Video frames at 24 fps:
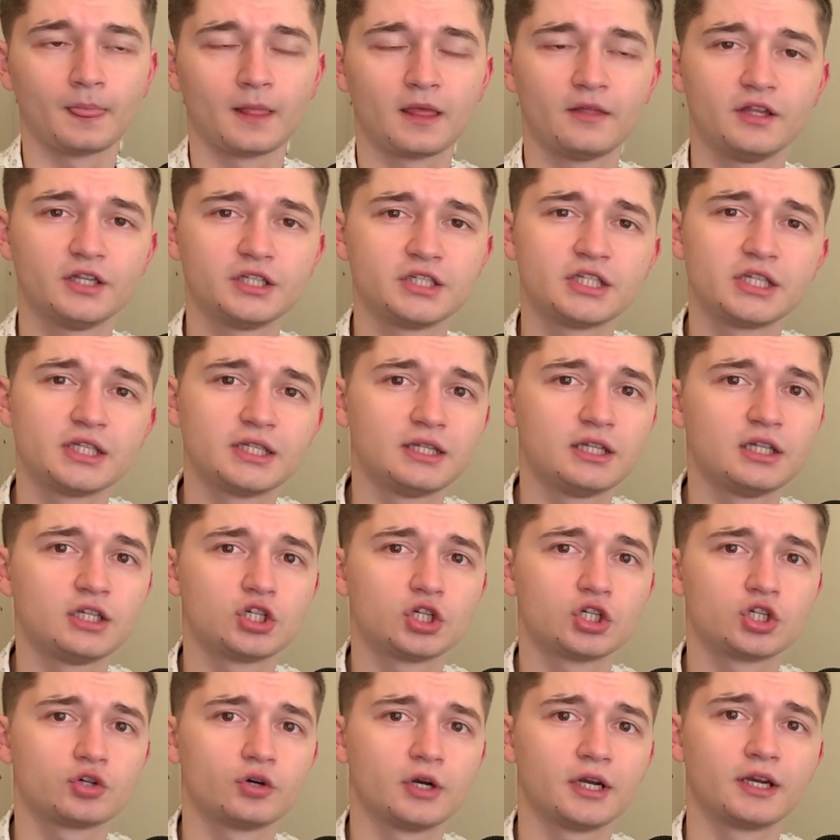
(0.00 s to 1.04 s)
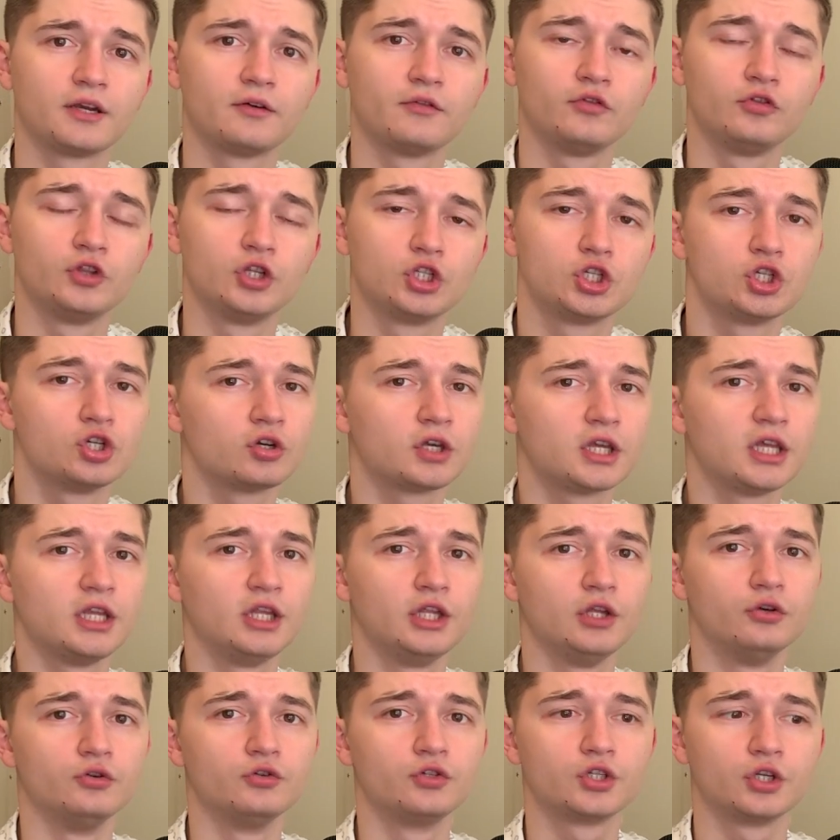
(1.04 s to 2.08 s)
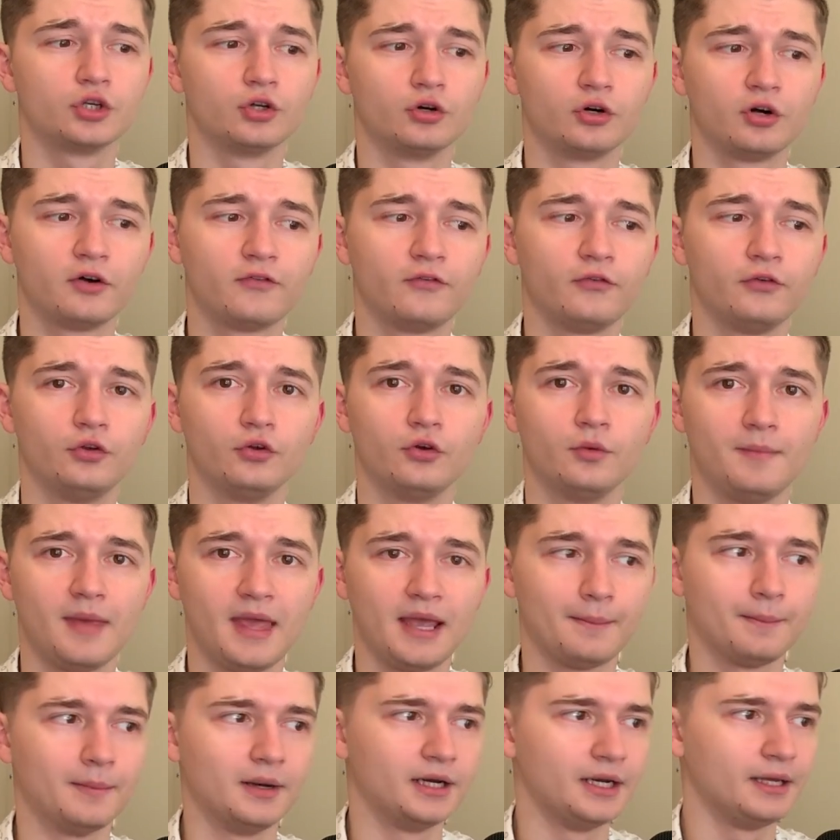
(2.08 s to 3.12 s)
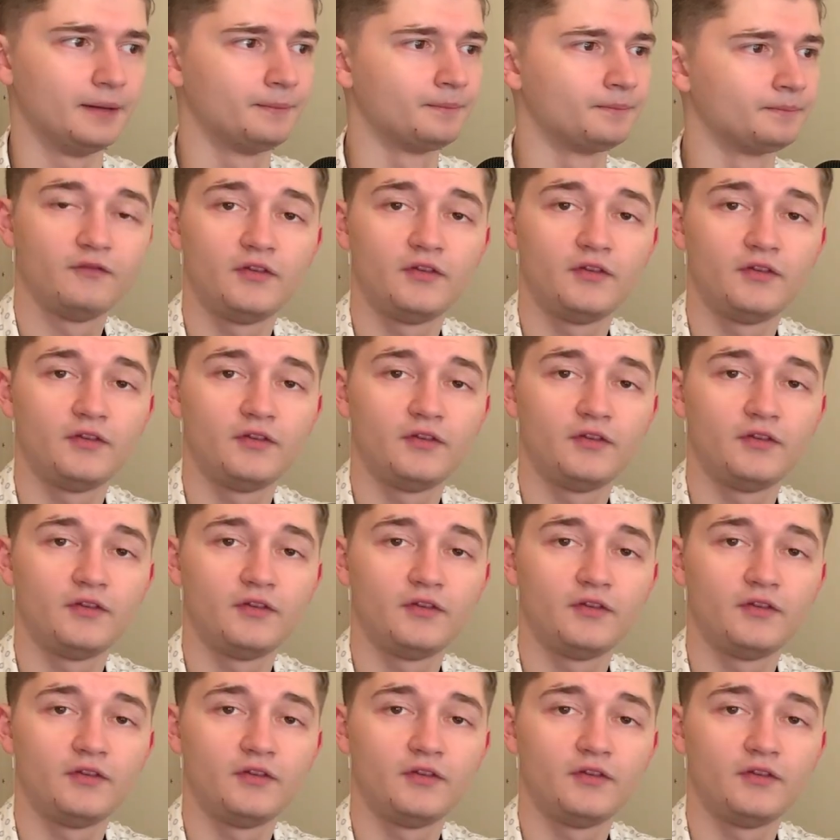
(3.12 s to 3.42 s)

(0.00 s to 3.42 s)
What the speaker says: This is a ninja trick that you can use in order for you to make money.